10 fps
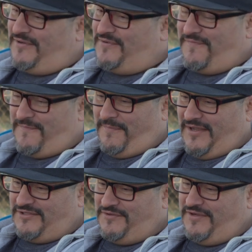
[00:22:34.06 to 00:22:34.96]
it. It's from
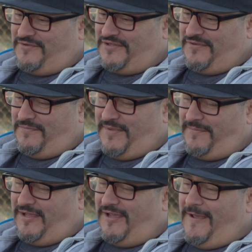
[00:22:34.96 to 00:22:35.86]
about 2 years ago
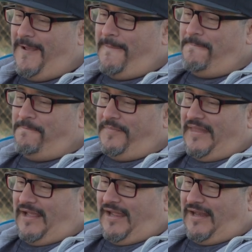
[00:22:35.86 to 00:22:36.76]
maybe.
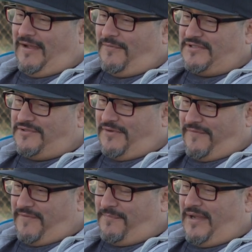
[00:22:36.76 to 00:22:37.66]
And I was
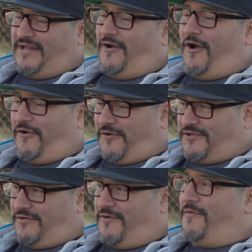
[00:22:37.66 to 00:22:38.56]
driving my daughter
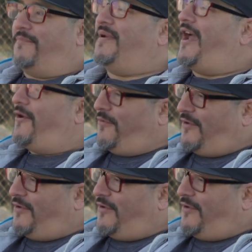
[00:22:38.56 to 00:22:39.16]
to her piano